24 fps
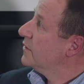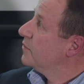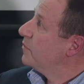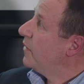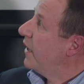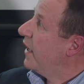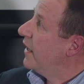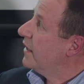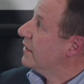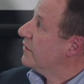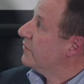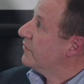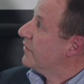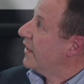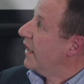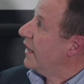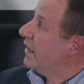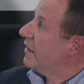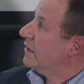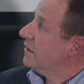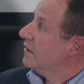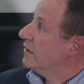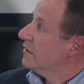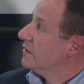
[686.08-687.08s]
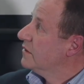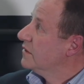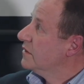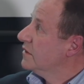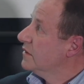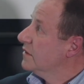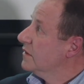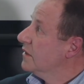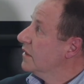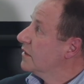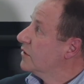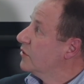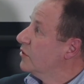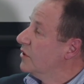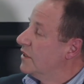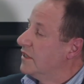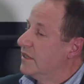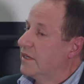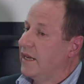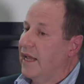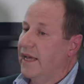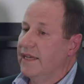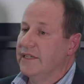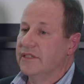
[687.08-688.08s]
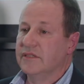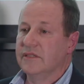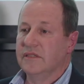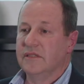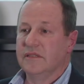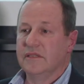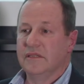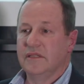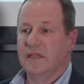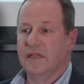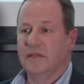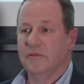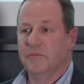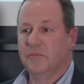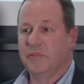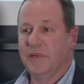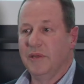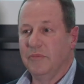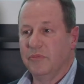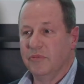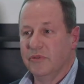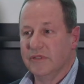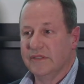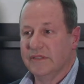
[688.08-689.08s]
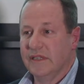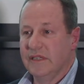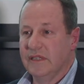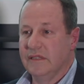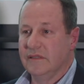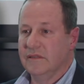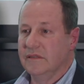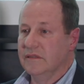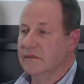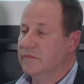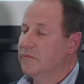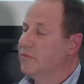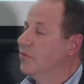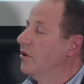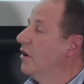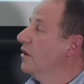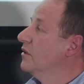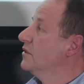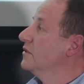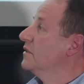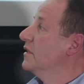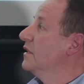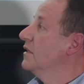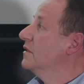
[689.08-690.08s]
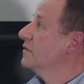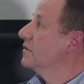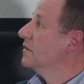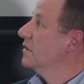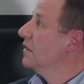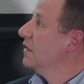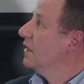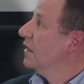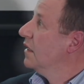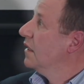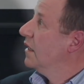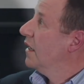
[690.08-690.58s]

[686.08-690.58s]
As part of that accreditation and PIP receipt process,